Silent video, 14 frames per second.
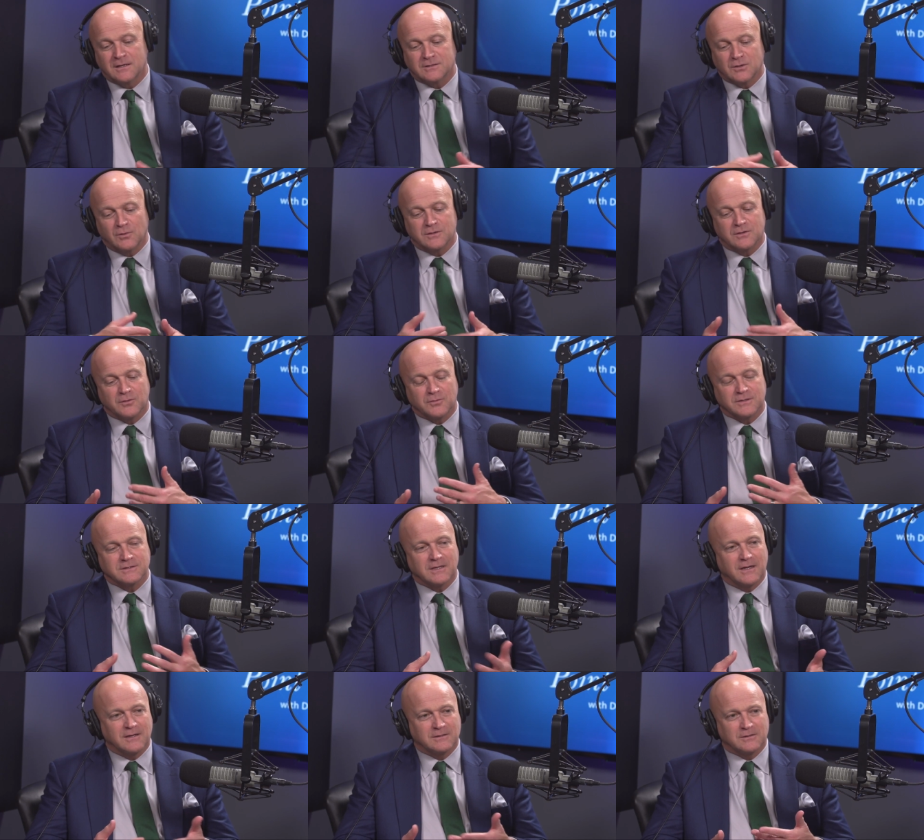So
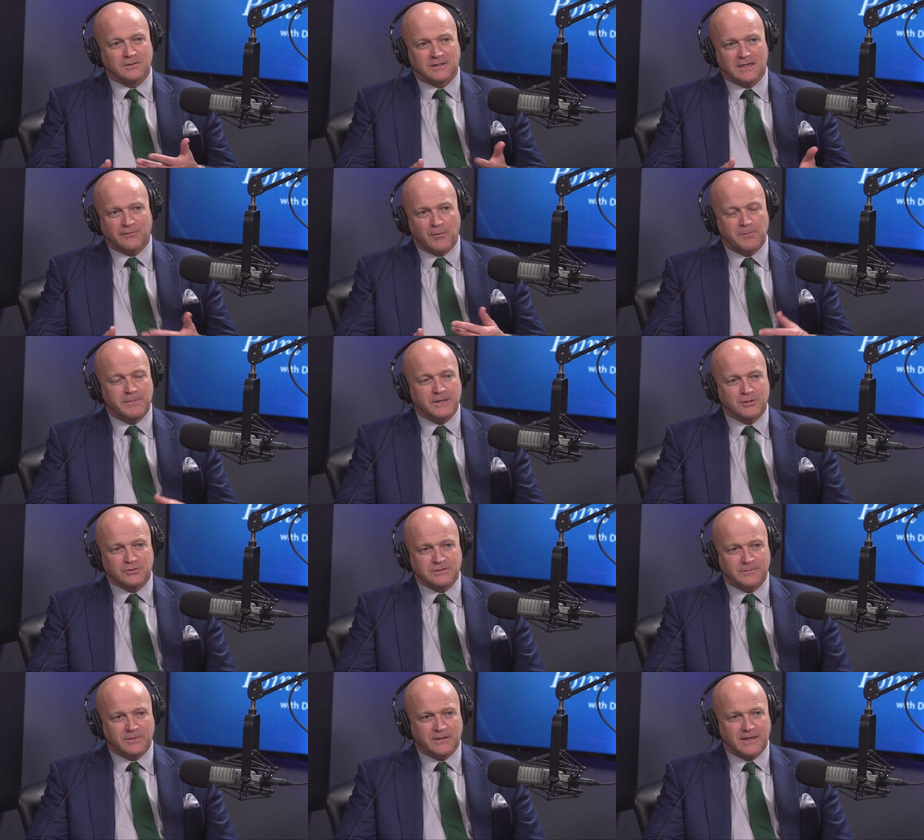it's kind of a
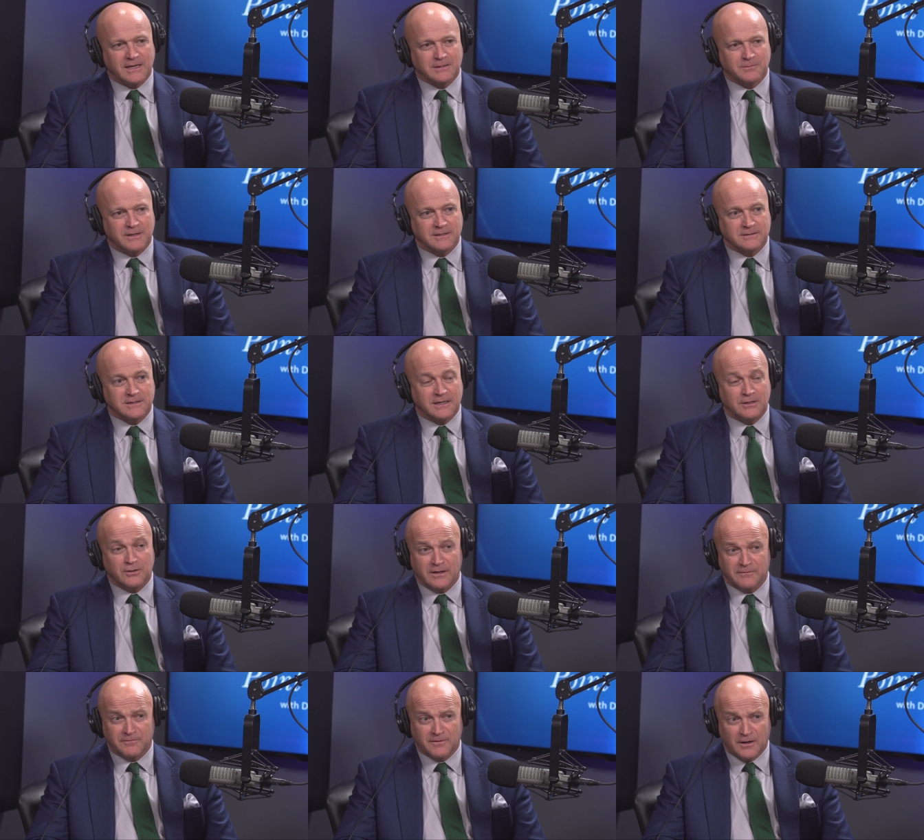mentorship that takes place, and
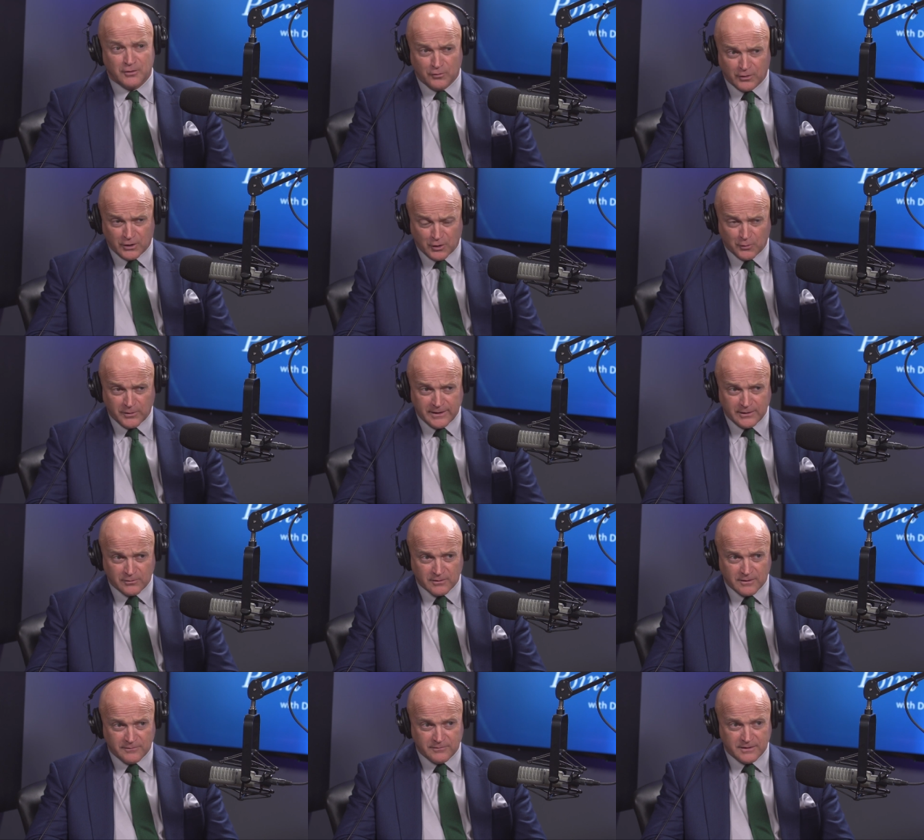you're the
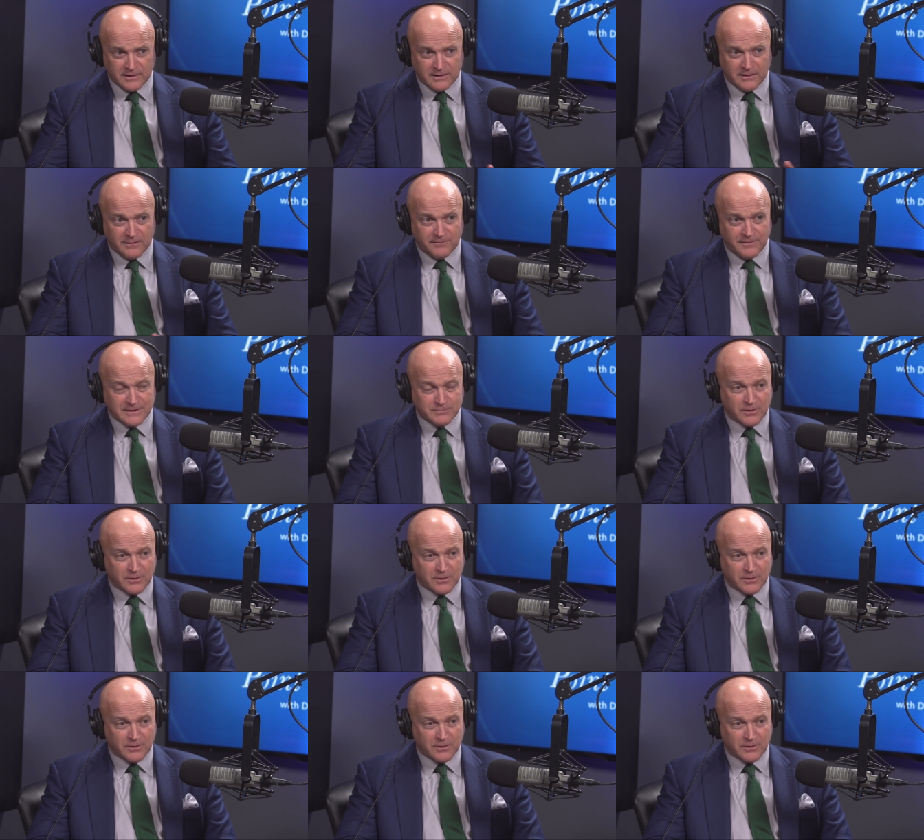curator of the Facebook.